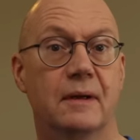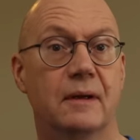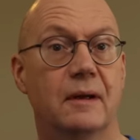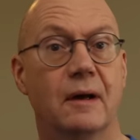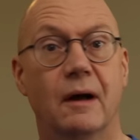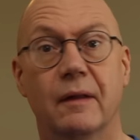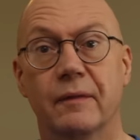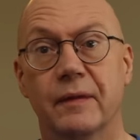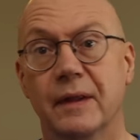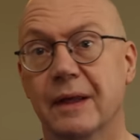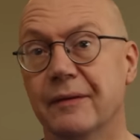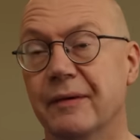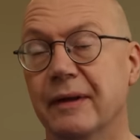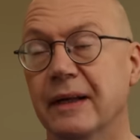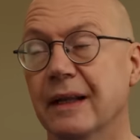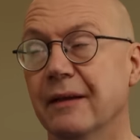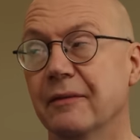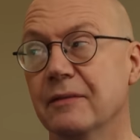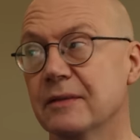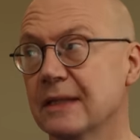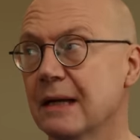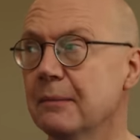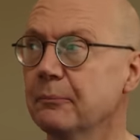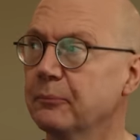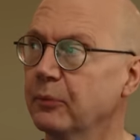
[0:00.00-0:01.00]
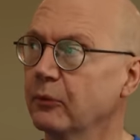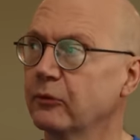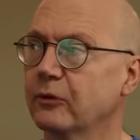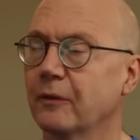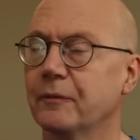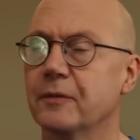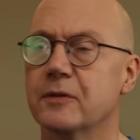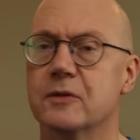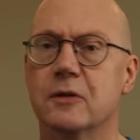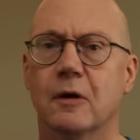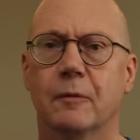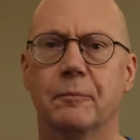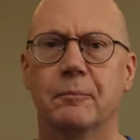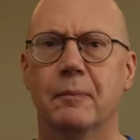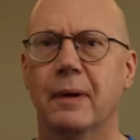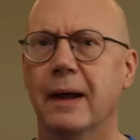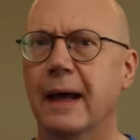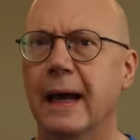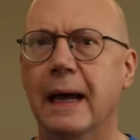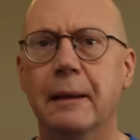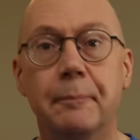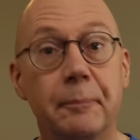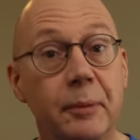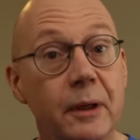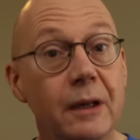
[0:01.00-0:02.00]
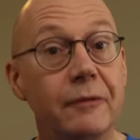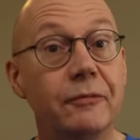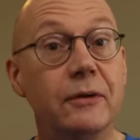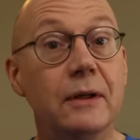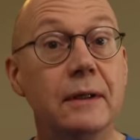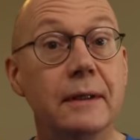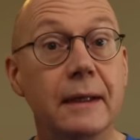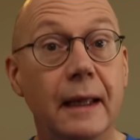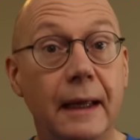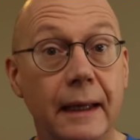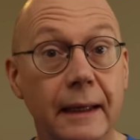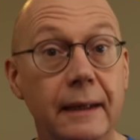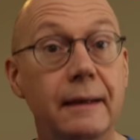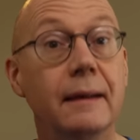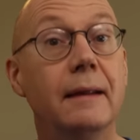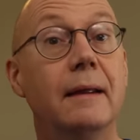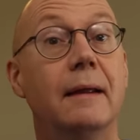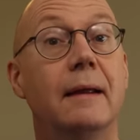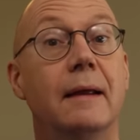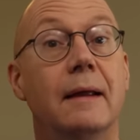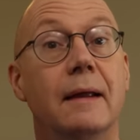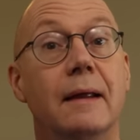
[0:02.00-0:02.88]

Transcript: can't think of any examples off the top of my head, but if you did,